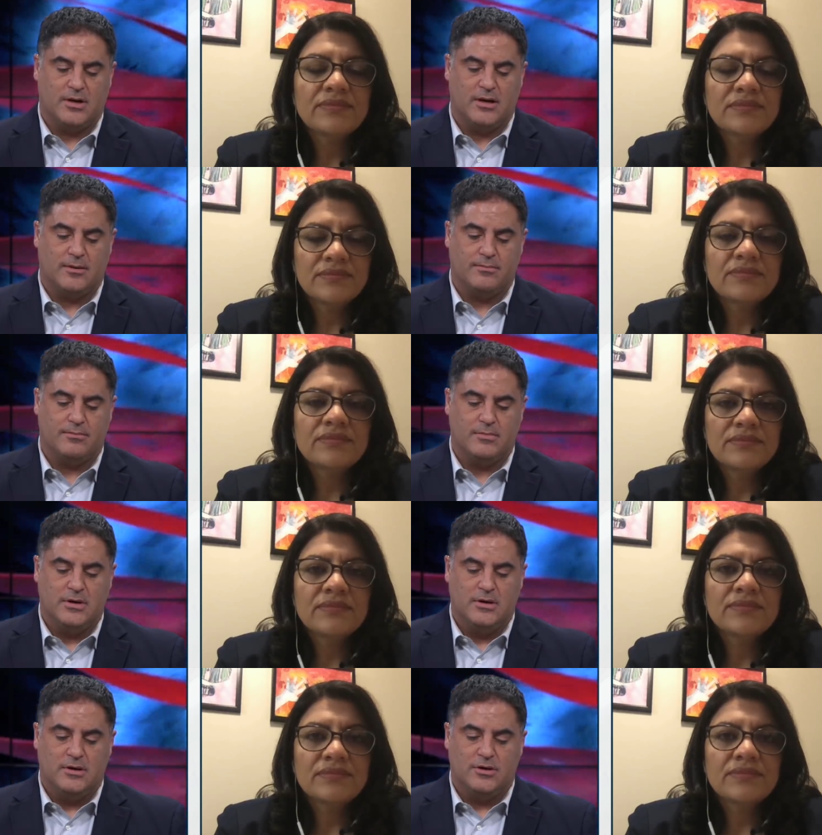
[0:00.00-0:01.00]
Speaker 1: um,
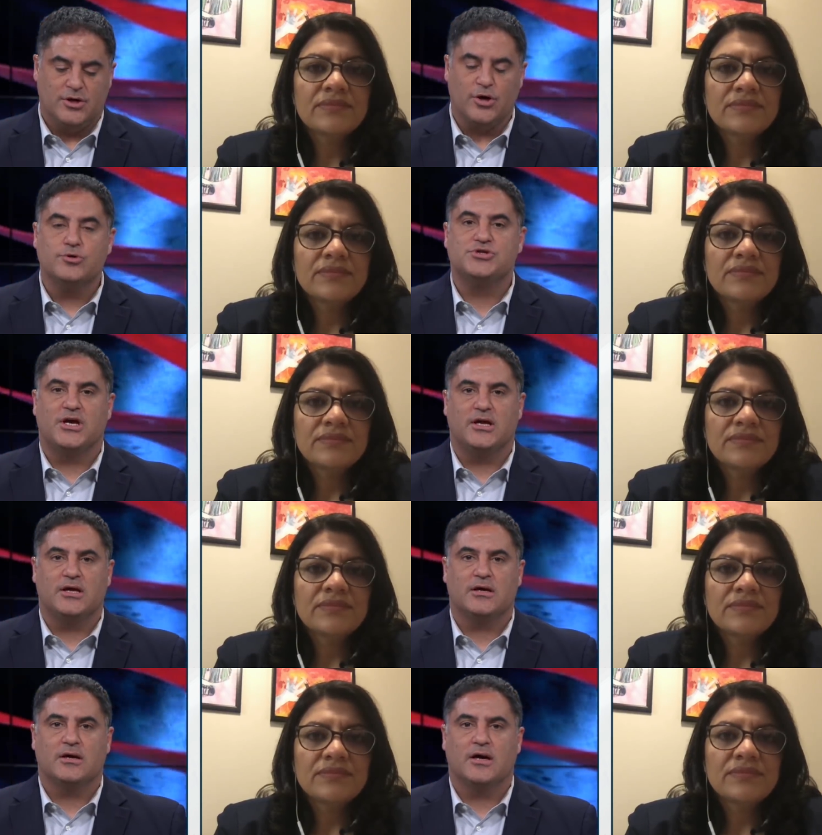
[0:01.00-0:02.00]

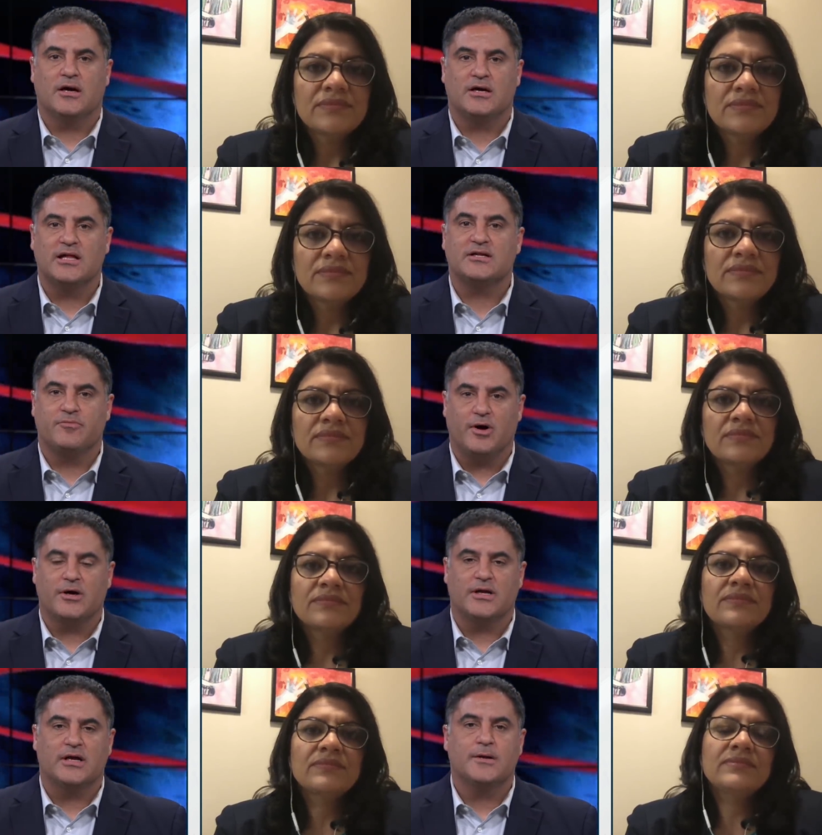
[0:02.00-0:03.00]
negotiating uh, collective
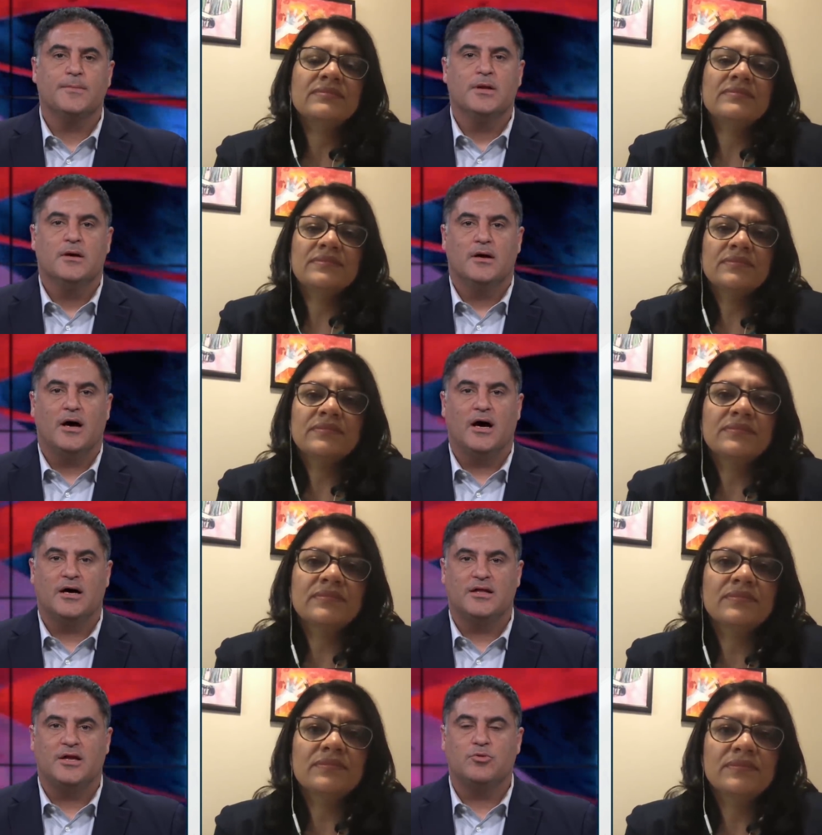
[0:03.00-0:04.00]
bargaining,
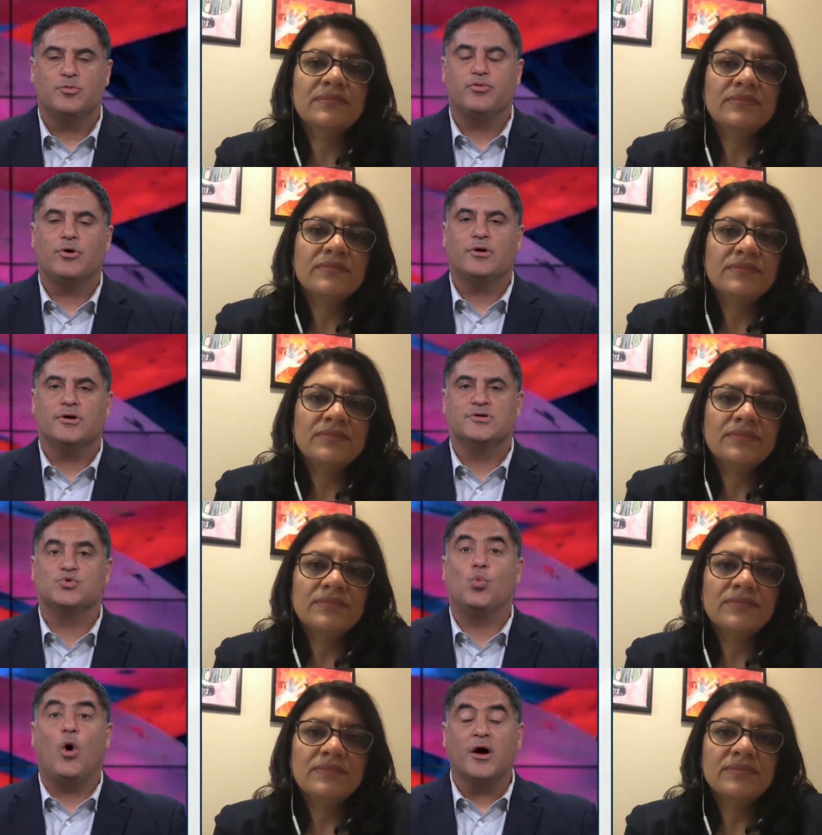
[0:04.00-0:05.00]
uh, that he would put
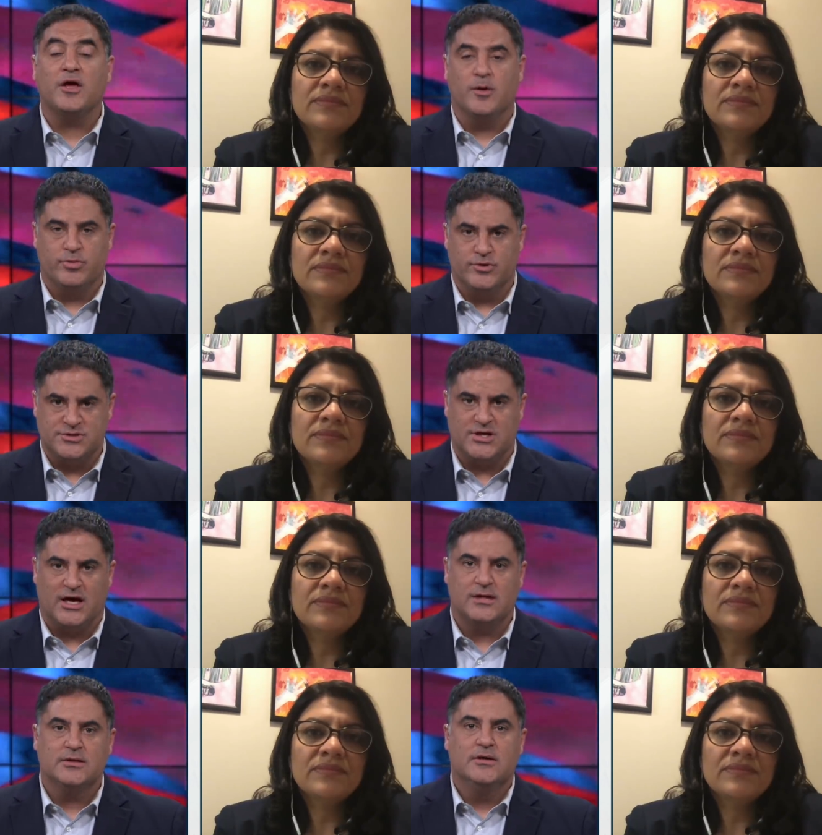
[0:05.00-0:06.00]
his walking boots
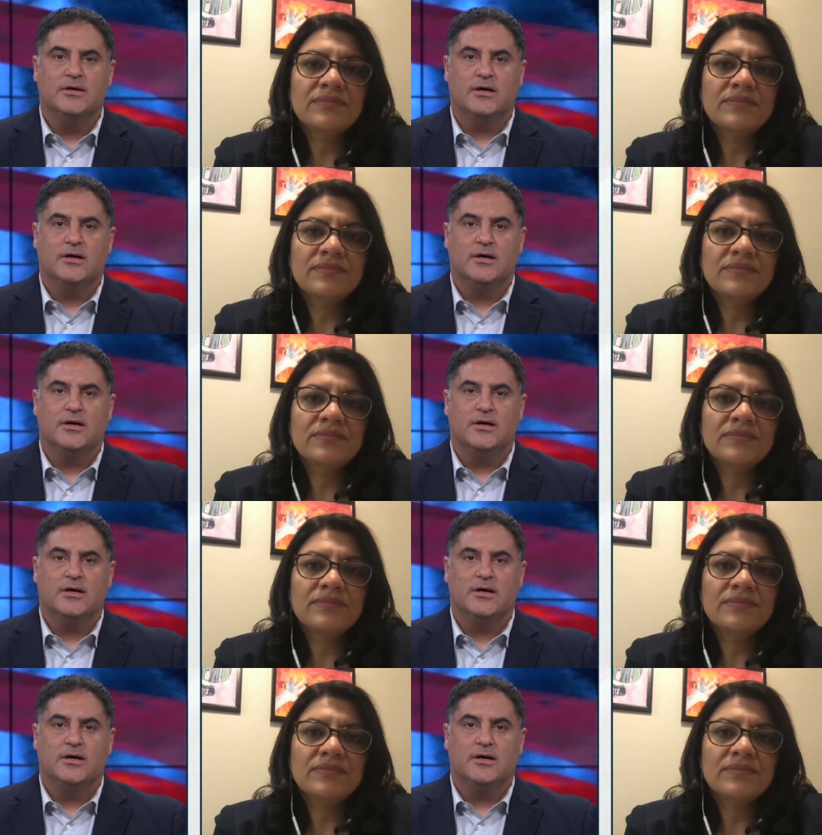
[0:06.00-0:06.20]
on.